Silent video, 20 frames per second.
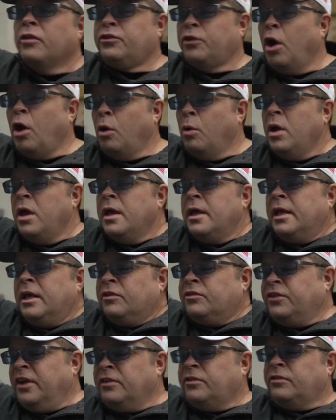So,
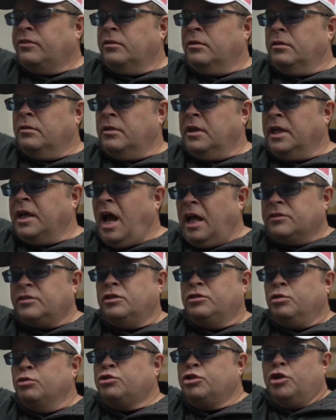since the
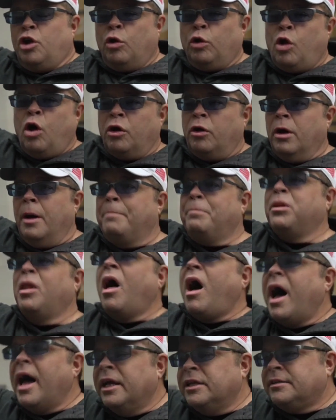Constitution no longer
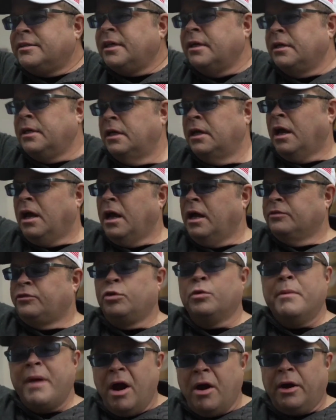applies
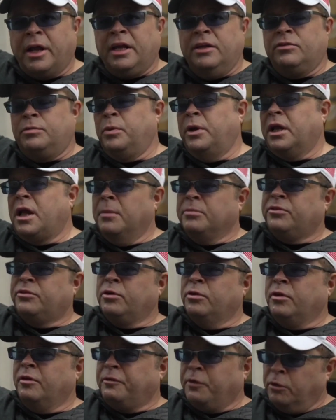to Americans when it comes
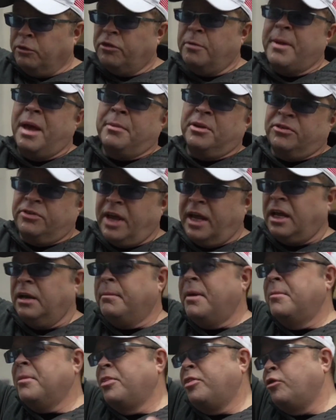to the First Amendment, Second
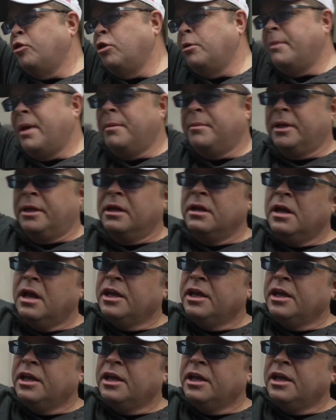Amendment, Third Amendment,